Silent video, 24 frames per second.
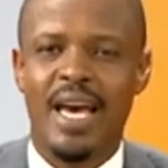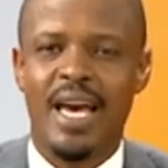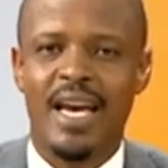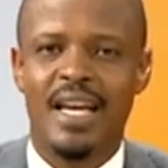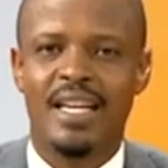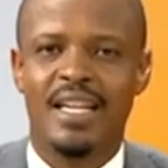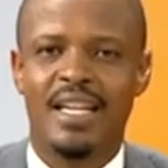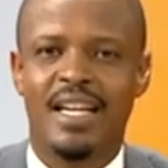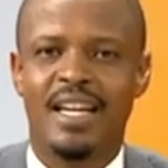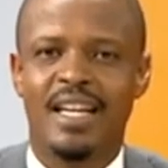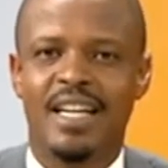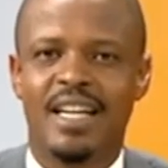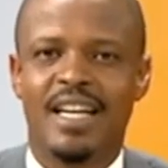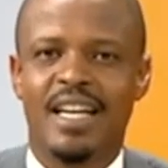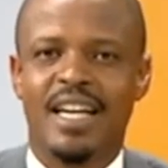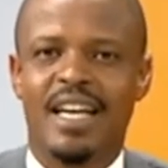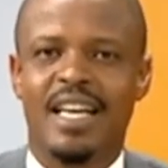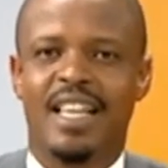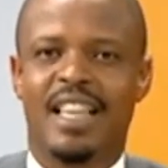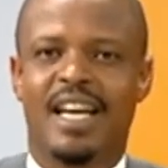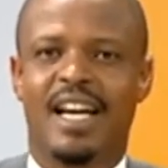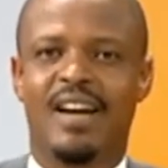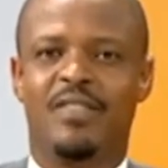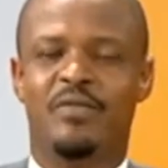and
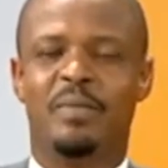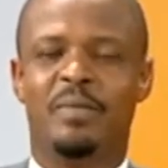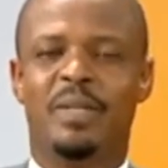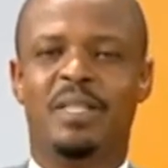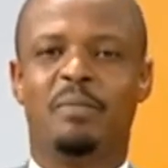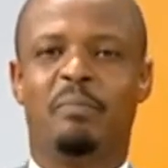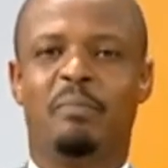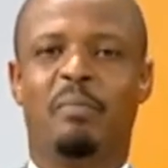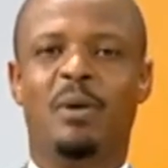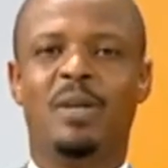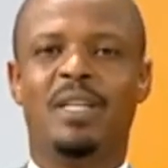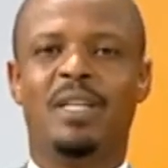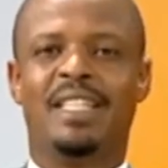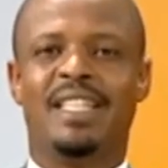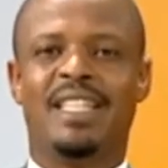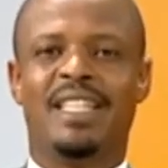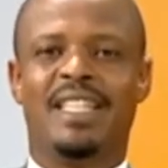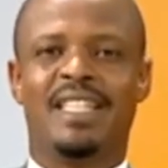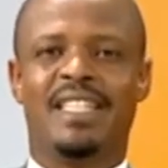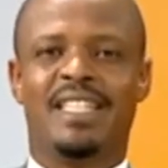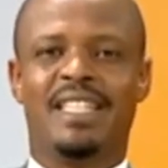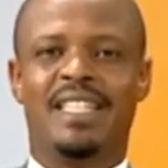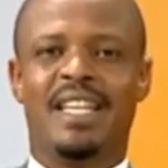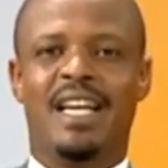the government
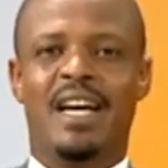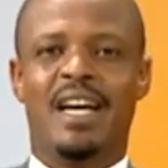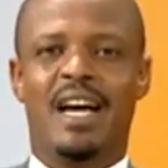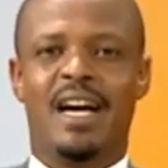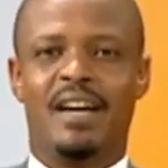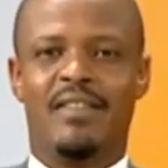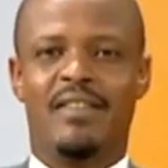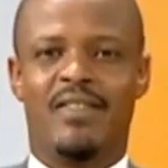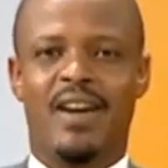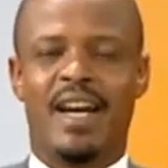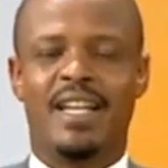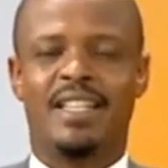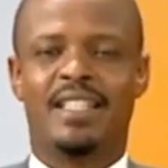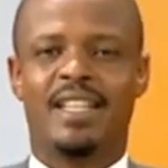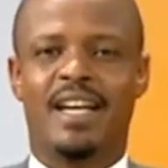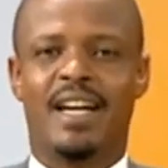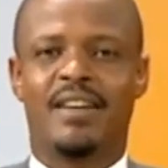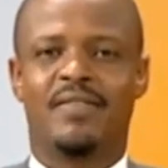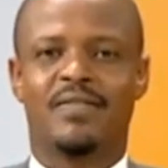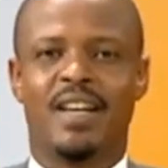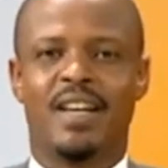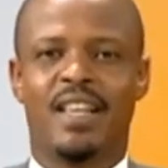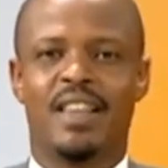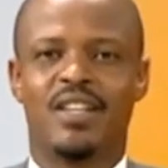politics uh, right
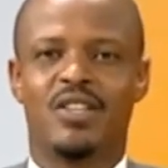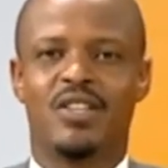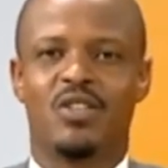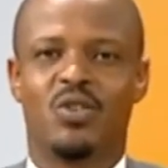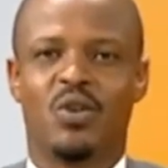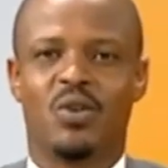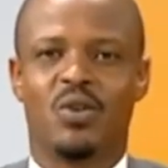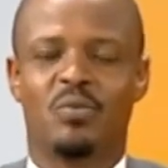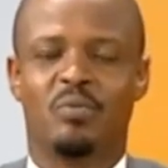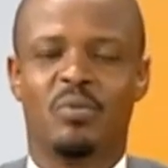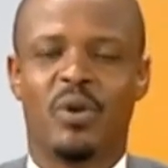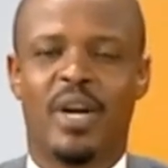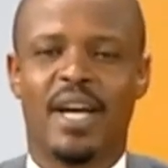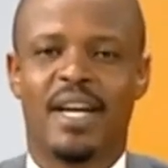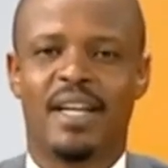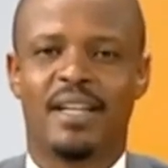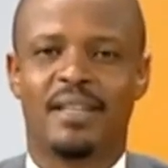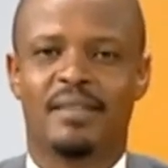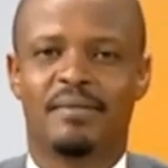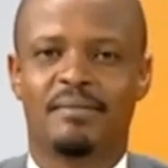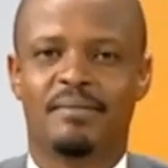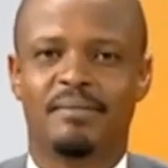after this short break.